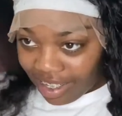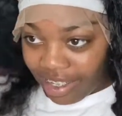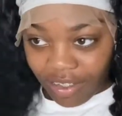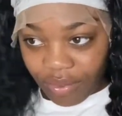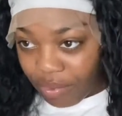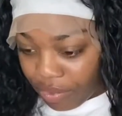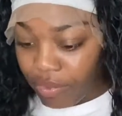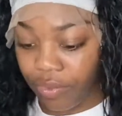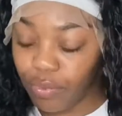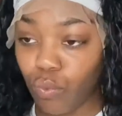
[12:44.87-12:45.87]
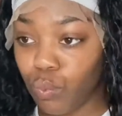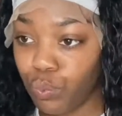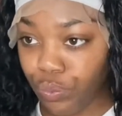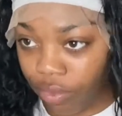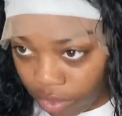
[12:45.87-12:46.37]
a hot comb I got
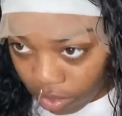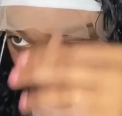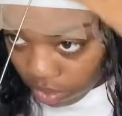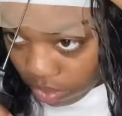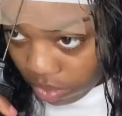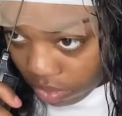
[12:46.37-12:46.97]
from Walmart.